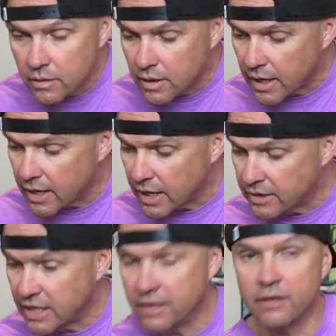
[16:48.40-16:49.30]
Okay,
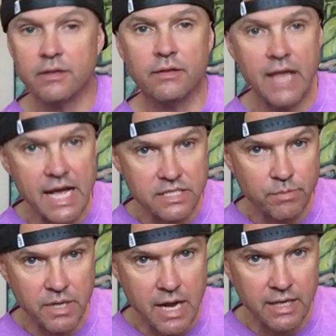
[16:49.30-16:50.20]
and then
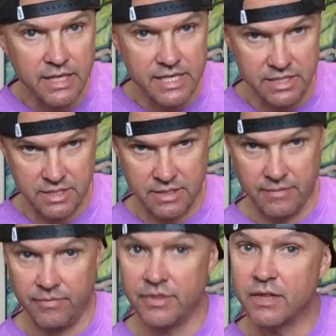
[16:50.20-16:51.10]
last but not least,
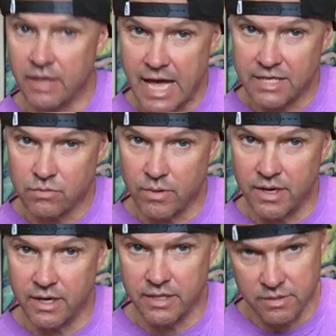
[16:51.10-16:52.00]
the last
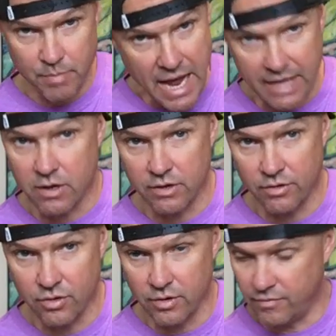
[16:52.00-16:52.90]
one is back on
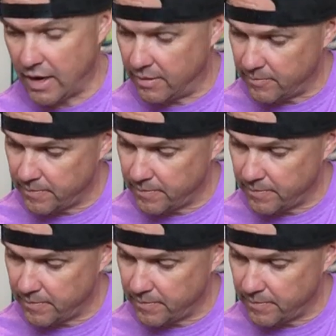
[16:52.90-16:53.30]
the 3rd fret.